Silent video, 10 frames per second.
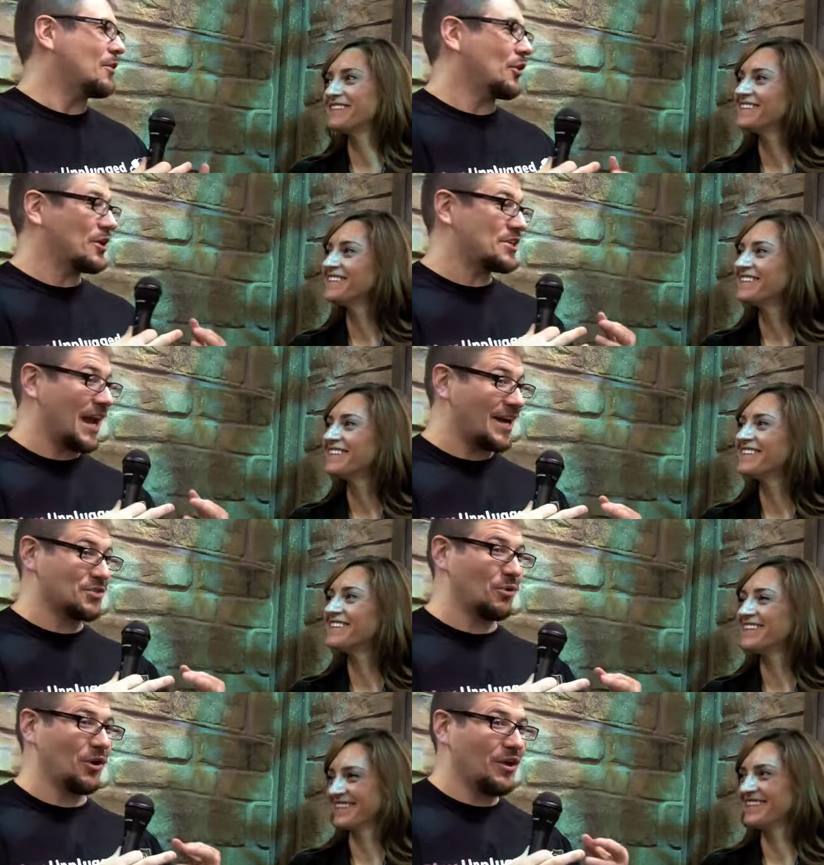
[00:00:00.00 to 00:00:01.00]
Speaker 1: But there is an
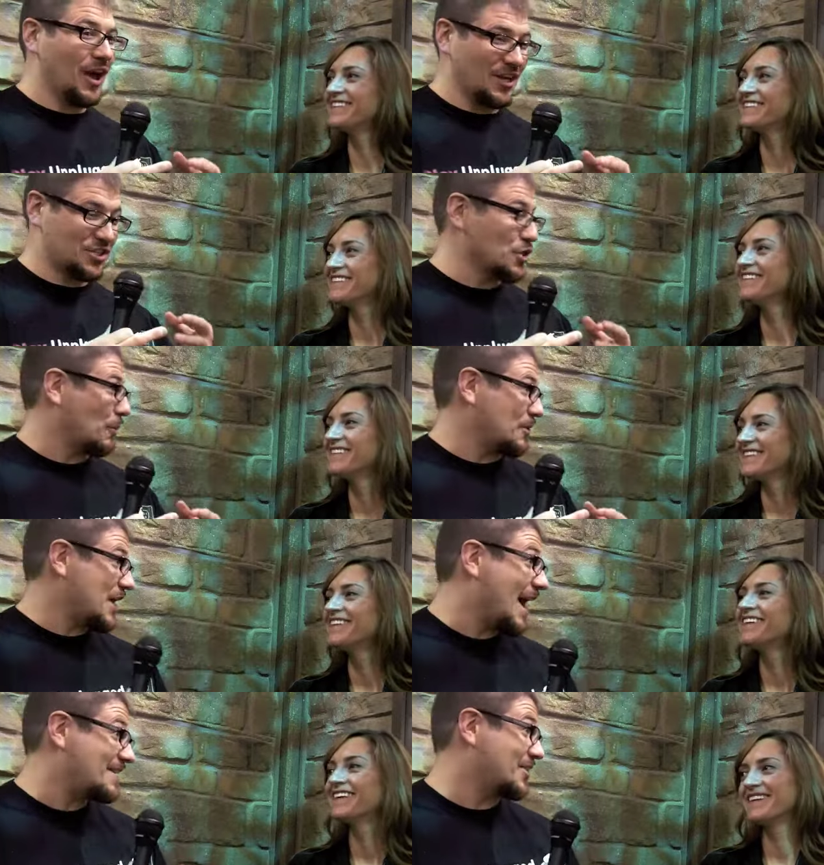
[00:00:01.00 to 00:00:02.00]
actual a super
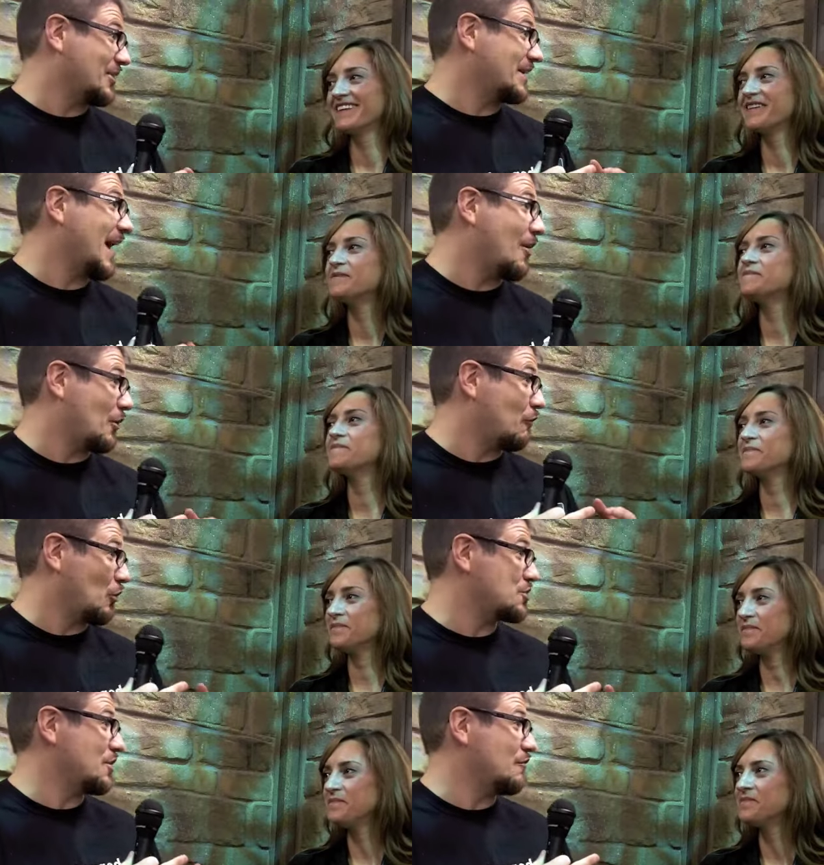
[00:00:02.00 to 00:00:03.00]
tactical encounter
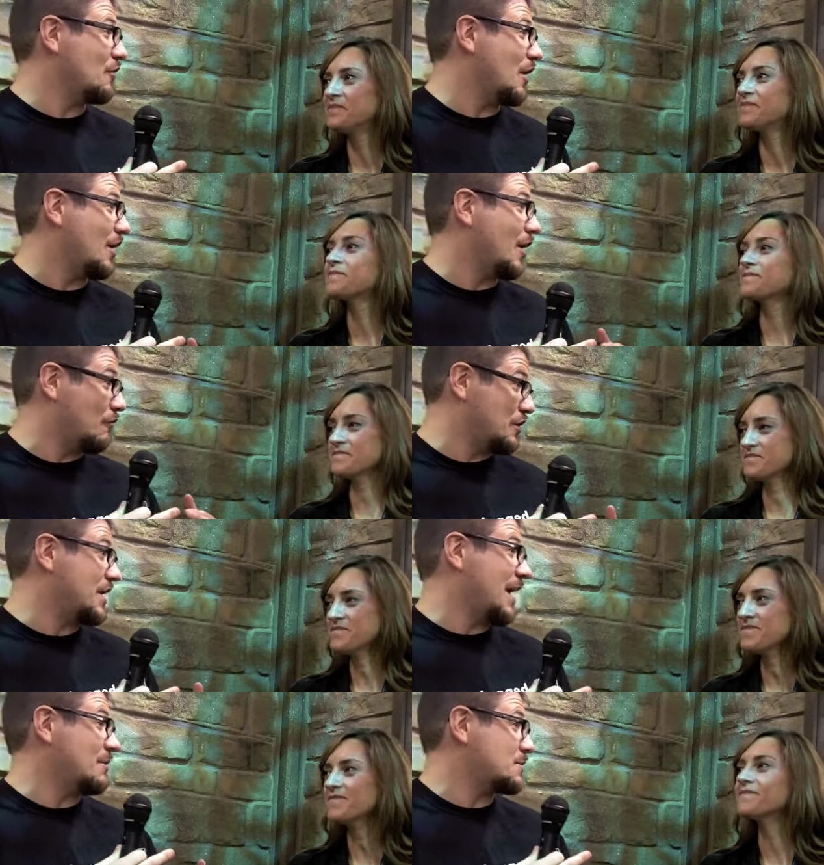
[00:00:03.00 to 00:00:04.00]
version of the of the
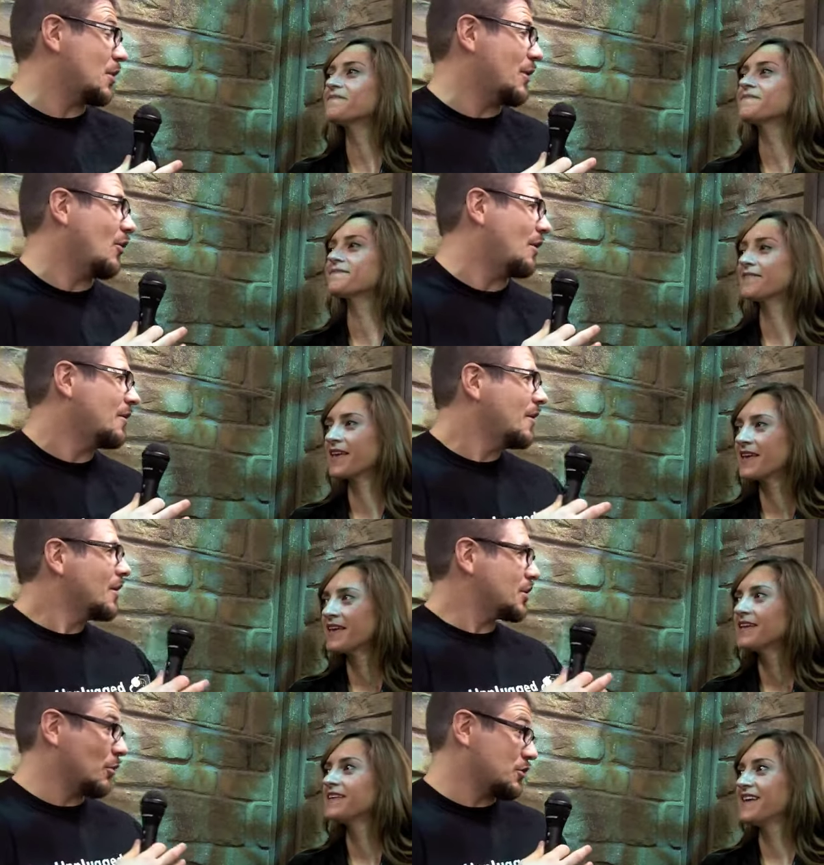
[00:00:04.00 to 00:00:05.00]
game that's going on. Do
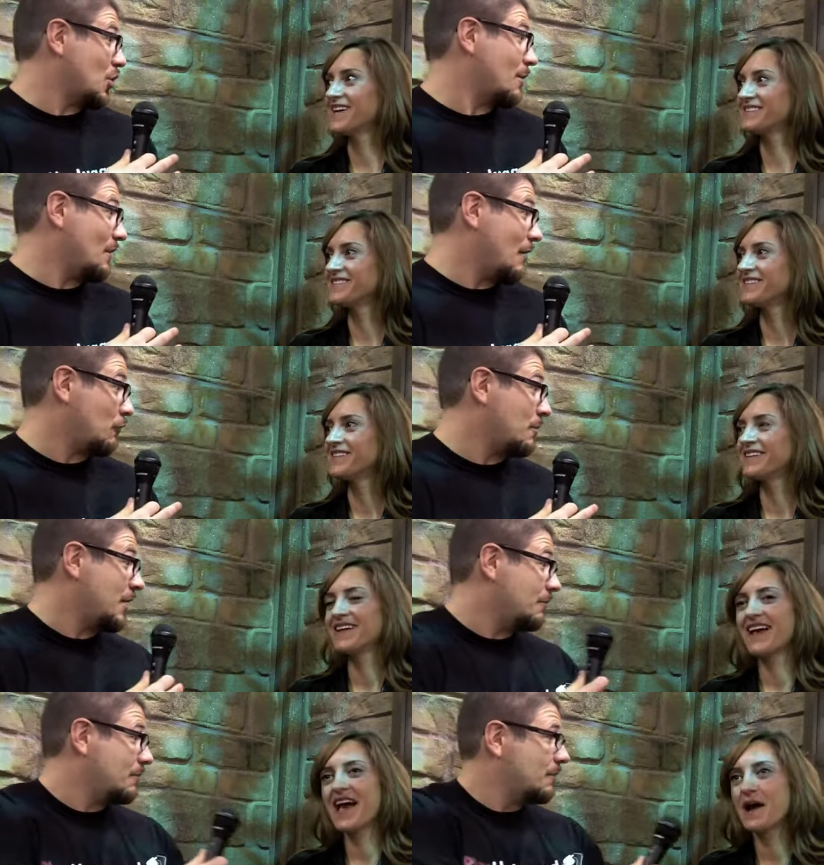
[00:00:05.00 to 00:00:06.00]
you want to yes. talk about that for a
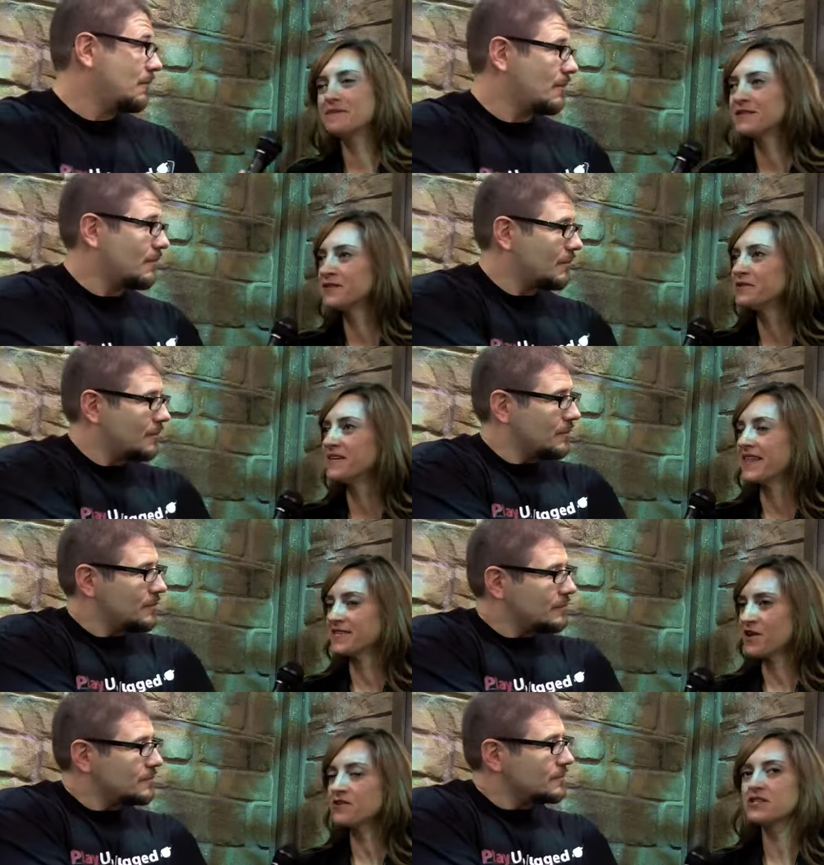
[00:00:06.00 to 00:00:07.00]
minute?
Speaker 2: Absolutely.
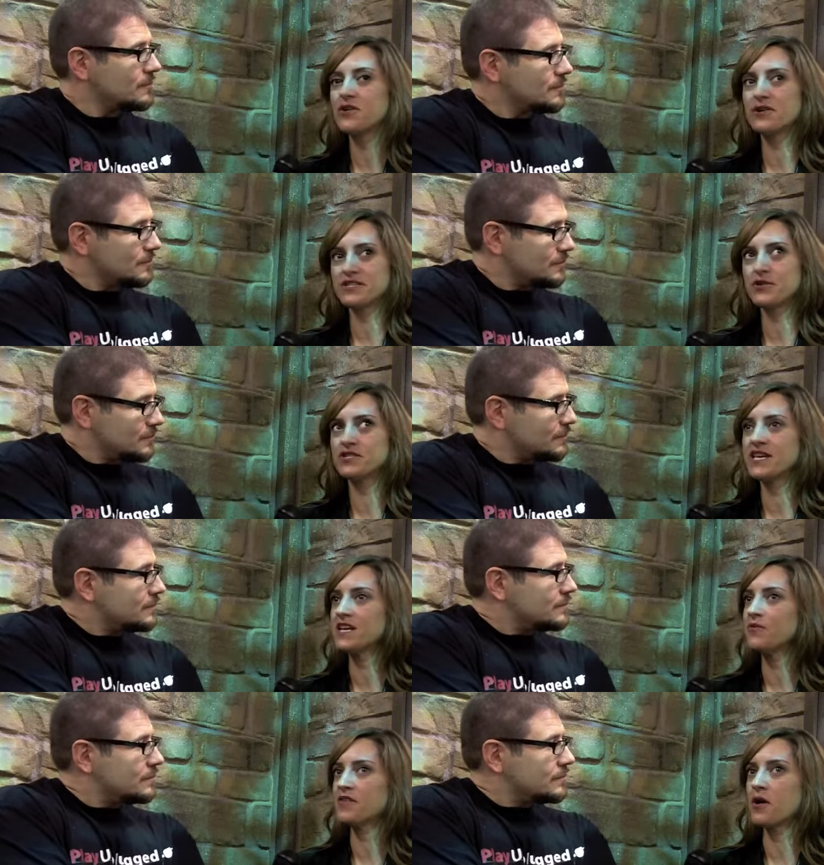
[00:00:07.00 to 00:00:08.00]
That's also
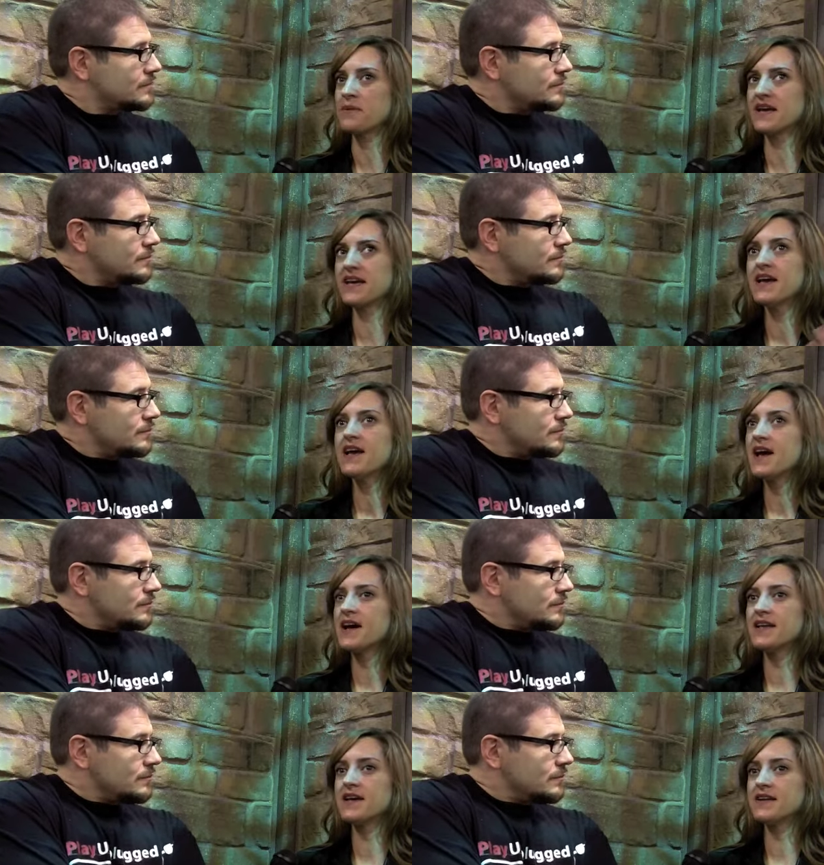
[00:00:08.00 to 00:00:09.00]
associated with our big
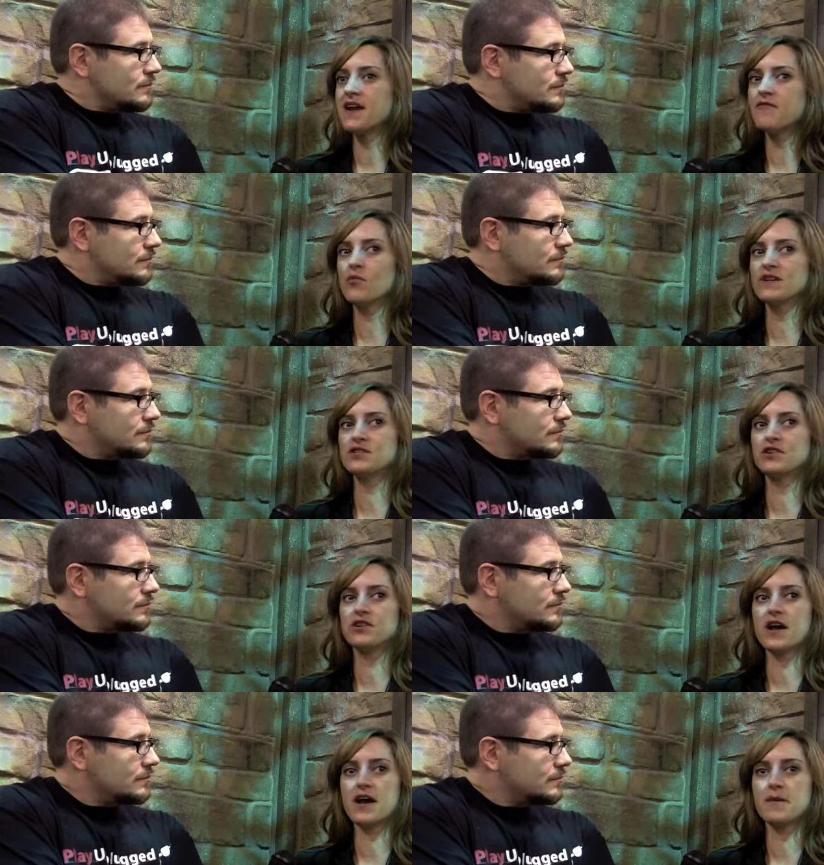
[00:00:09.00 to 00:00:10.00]
uh,
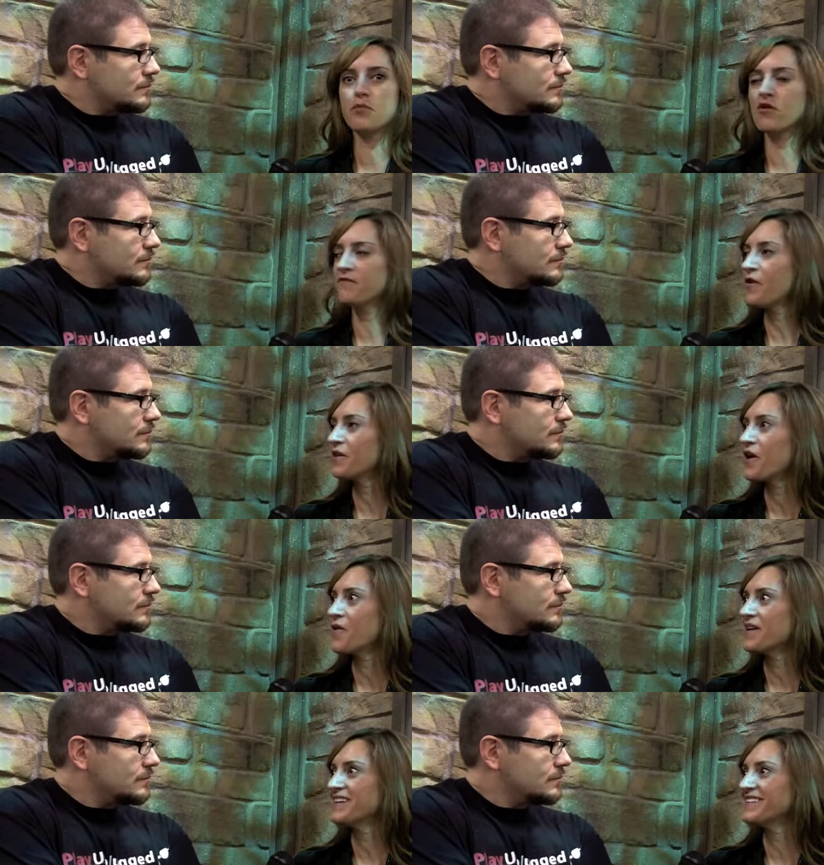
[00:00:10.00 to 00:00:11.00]
Neverwinter um,
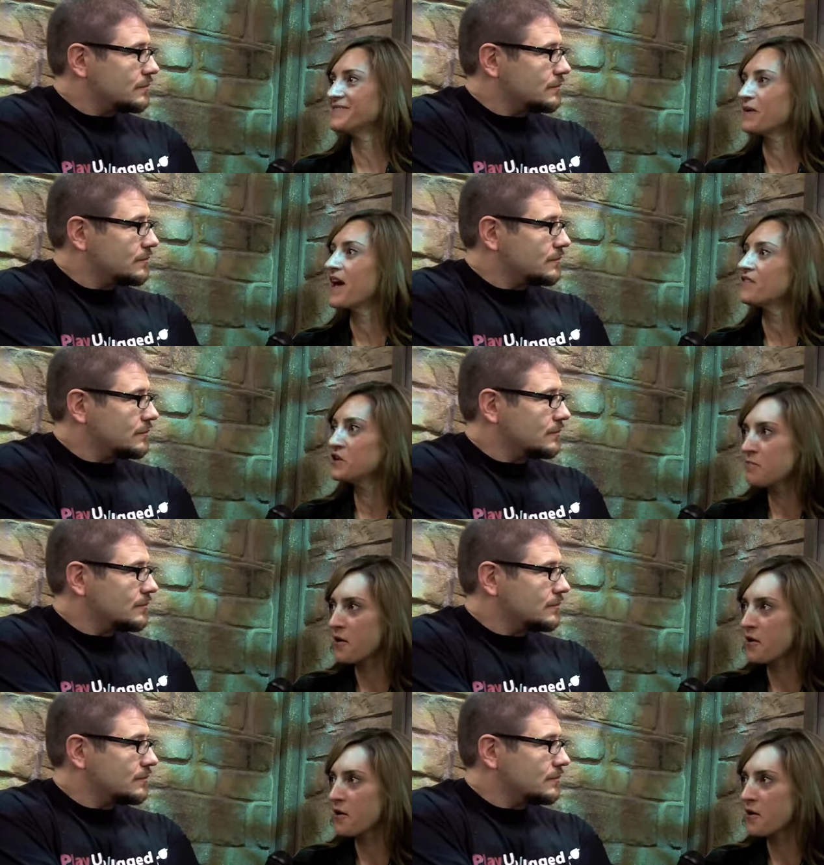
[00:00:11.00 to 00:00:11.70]
portfolio. Is we have a new